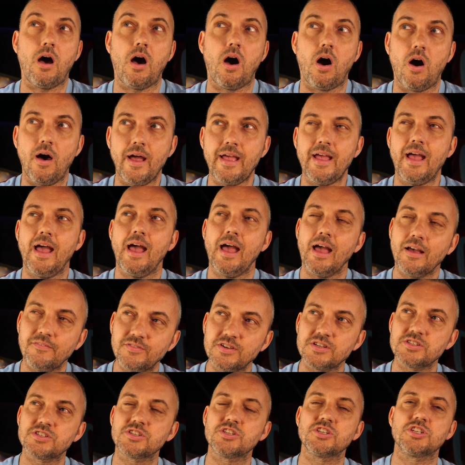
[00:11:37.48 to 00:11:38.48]
I
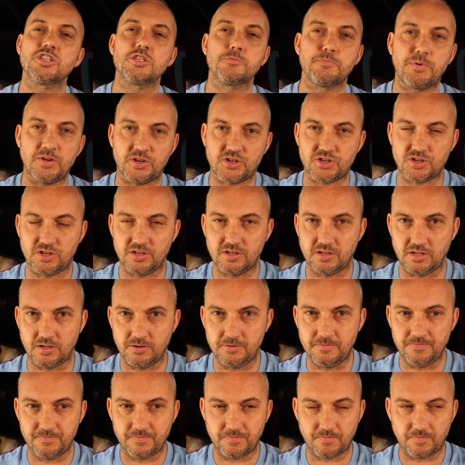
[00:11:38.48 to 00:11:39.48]
have a suspicion,
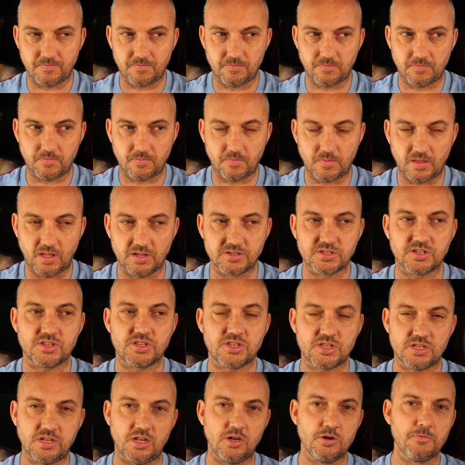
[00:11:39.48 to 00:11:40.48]
though, as a
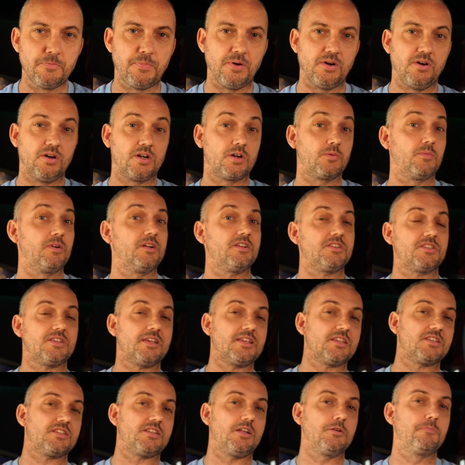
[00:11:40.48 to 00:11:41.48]
slow burner. When I
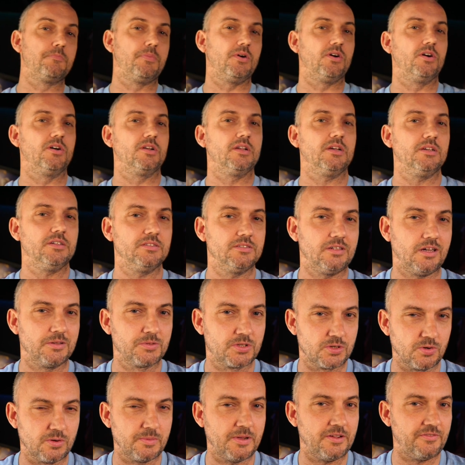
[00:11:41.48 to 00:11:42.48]
say a slow burner,
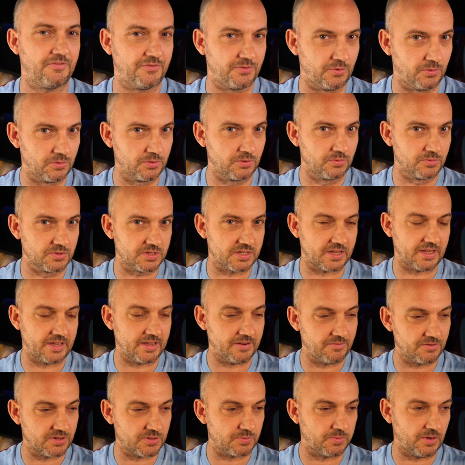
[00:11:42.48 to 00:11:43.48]
I'll talk about Fornals
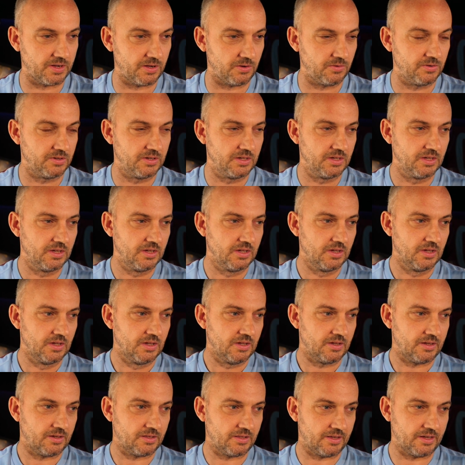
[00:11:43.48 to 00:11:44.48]
here as well.
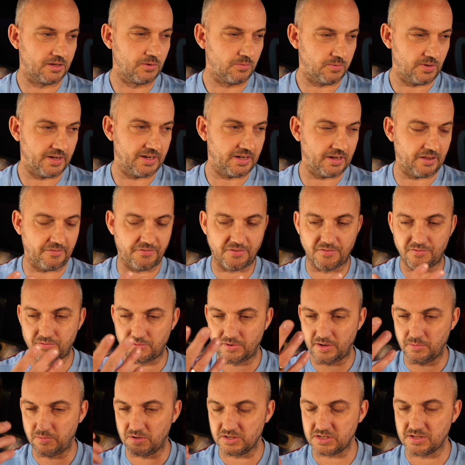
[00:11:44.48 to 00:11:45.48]
In the way that if you've
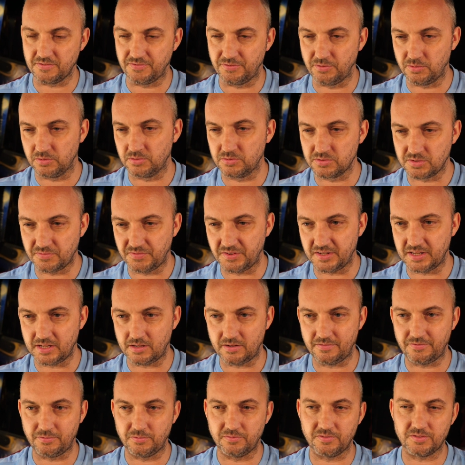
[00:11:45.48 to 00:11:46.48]
already watched the Fornals
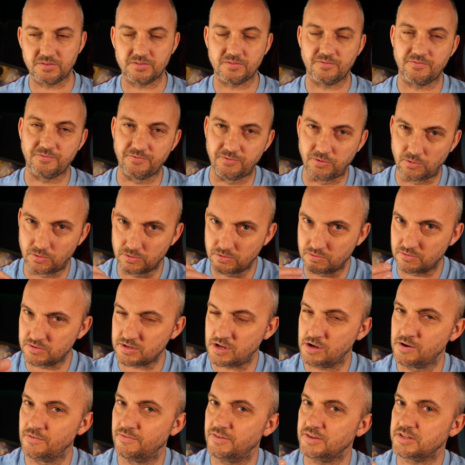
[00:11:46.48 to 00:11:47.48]
video, Fornals
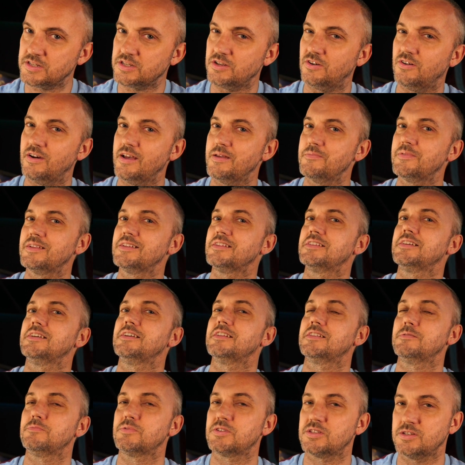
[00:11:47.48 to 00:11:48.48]
over time
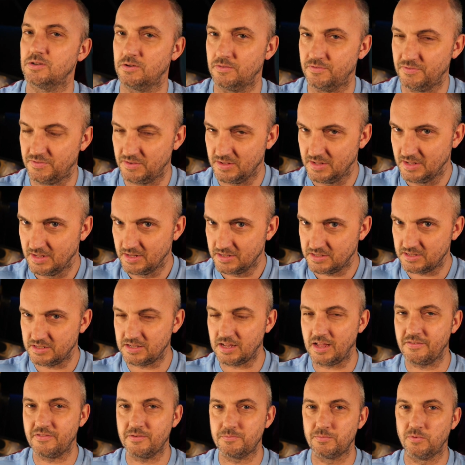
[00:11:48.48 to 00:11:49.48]
endeared himself. The
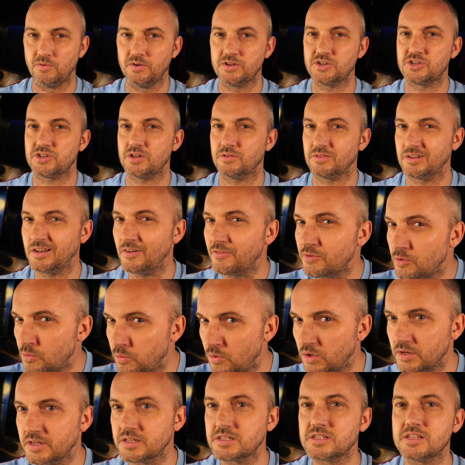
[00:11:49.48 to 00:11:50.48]
David Moyes showed enough
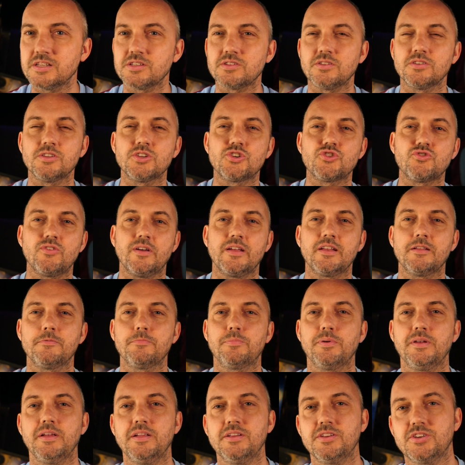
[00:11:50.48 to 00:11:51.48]
qualities on the
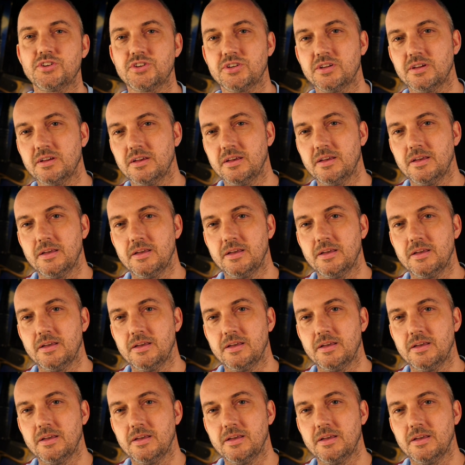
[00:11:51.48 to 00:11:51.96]
training pitch